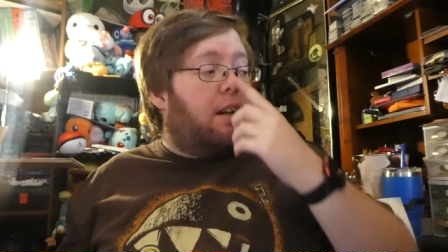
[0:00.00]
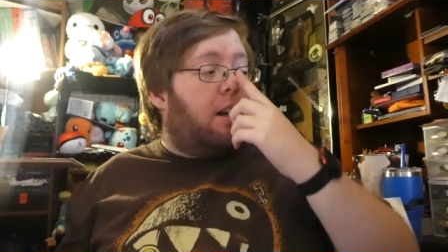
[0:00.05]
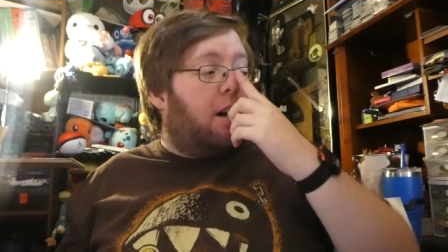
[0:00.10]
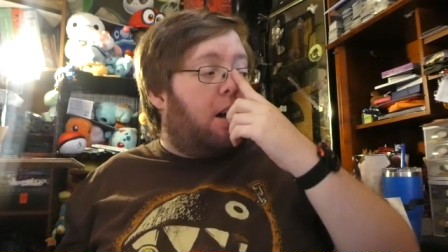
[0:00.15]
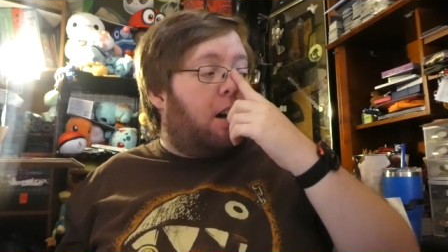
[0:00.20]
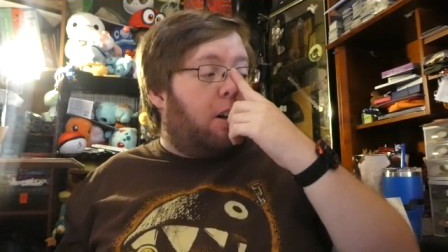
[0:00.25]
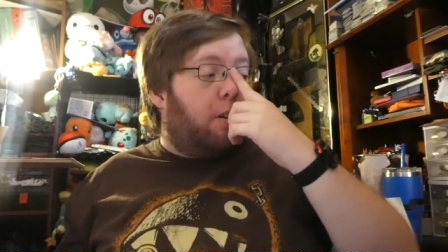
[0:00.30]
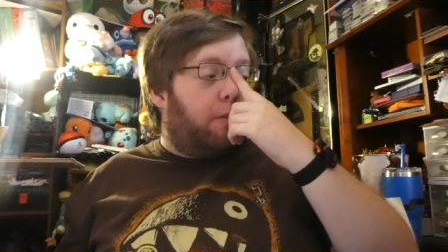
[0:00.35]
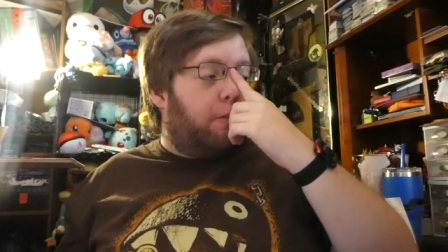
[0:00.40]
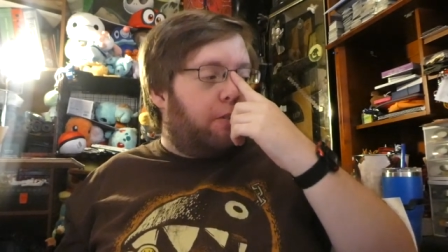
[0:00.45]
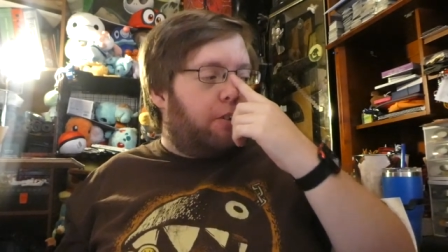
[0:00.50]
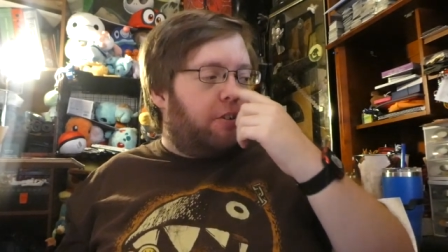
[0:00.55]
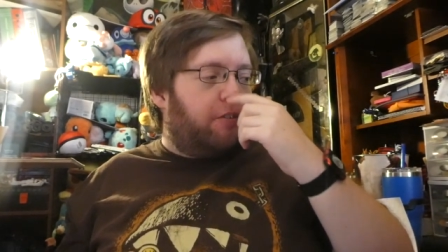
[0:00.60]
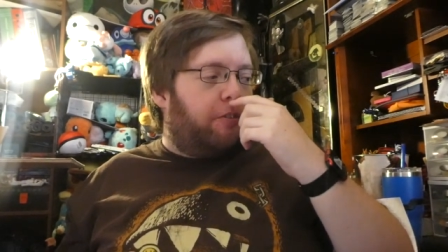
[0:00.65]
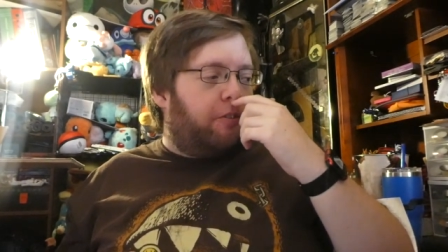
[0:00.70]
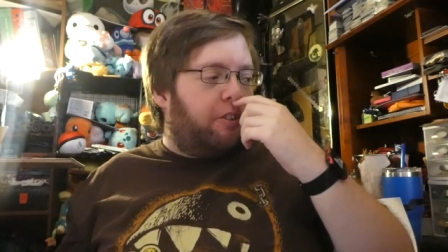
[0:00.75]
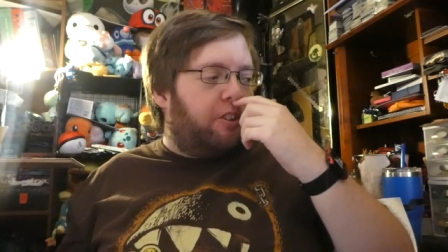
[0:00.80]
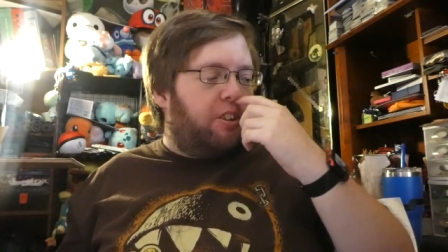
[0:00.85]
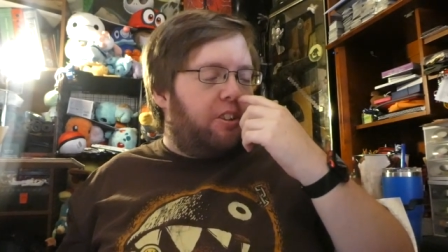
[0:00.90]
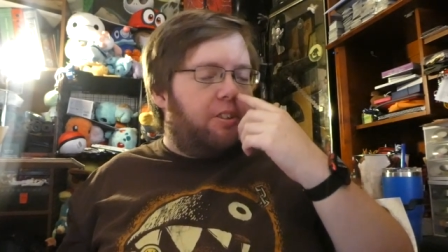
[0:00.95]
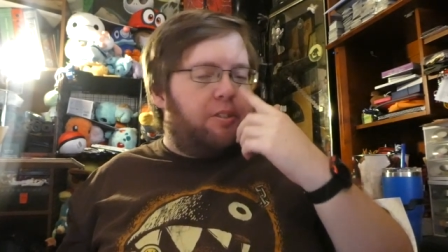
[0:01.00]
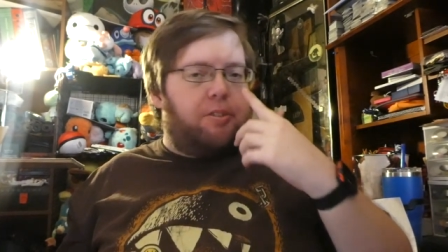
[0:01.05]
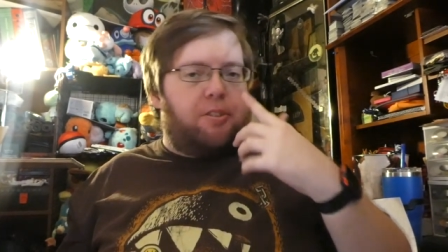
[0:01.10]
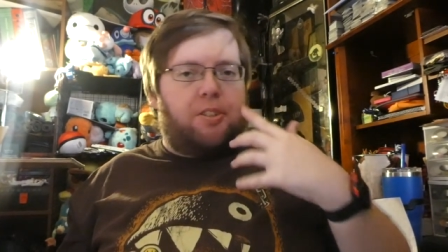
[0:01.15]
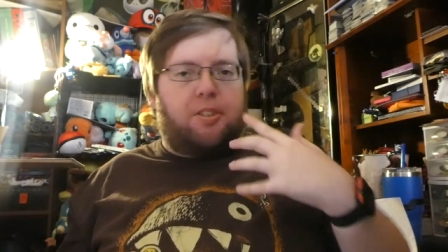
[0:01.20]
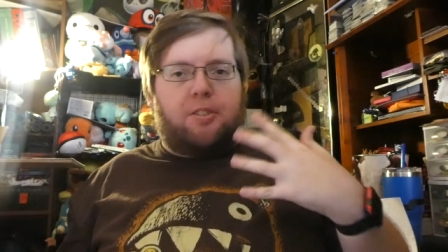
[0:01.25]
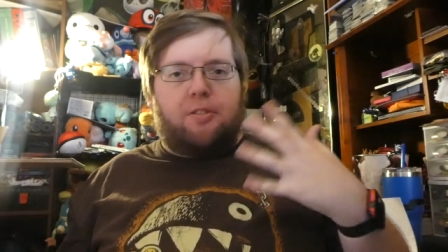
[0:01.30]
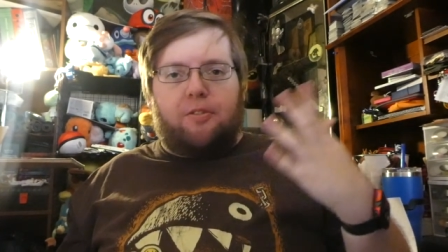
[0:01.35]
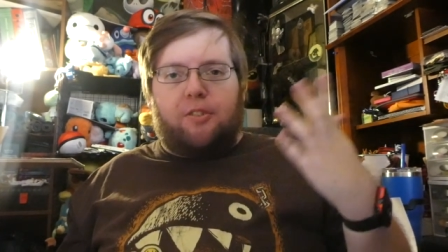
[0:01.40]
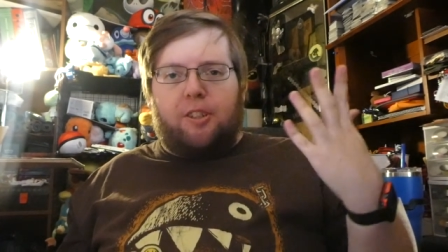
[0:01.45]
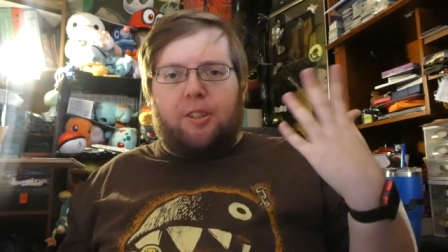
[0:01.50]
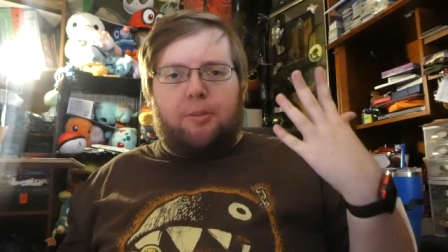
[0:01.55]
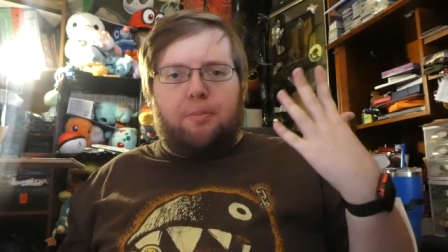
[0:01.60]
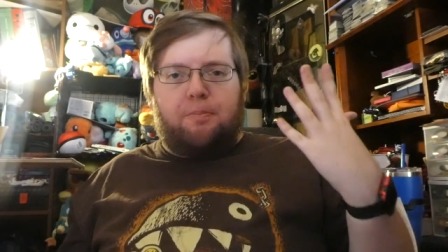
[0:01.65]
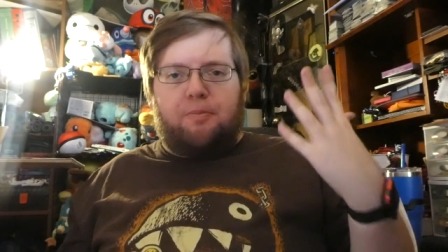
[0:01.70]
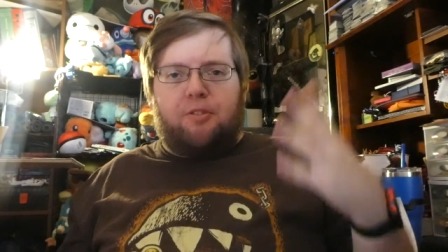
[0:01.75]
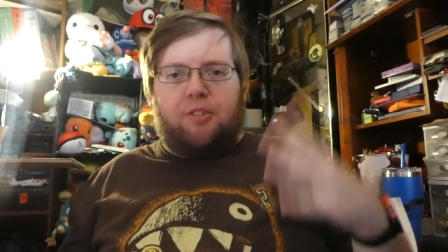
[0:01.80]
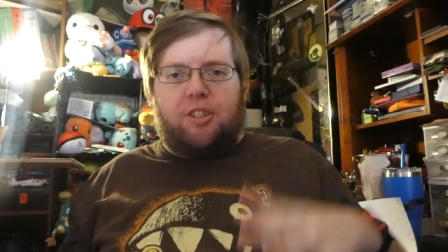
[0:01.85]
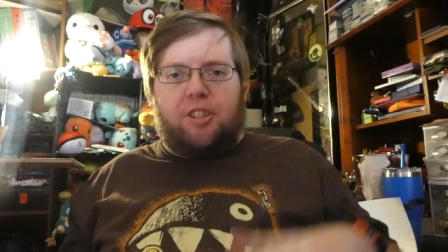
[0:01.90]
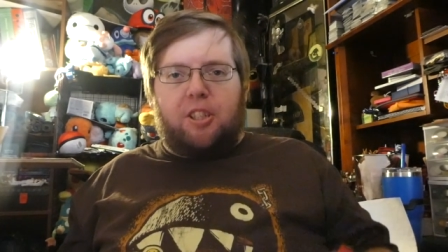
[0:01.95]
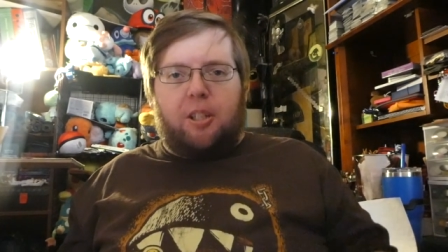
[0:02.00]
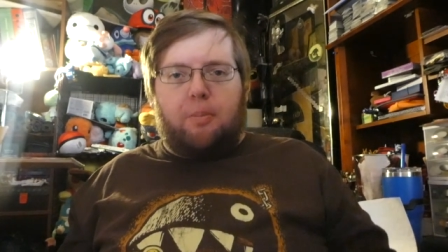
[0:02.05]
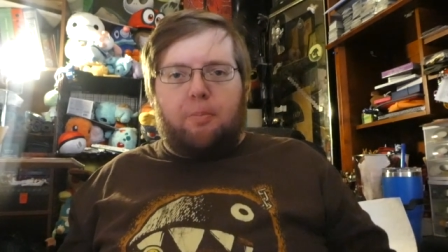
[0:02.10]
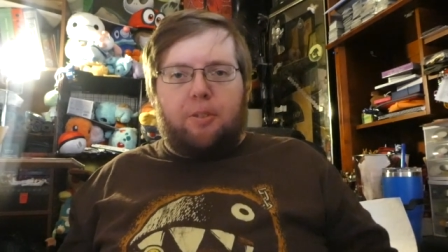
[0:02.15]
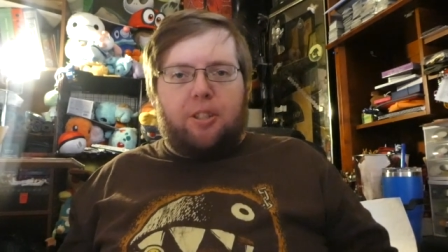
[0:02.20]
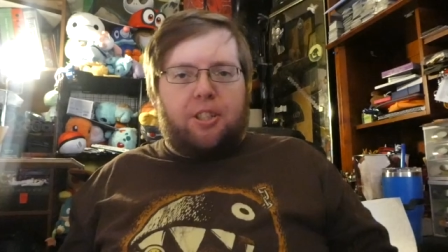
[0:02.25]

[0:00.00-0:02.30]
uh, for, for those for, for some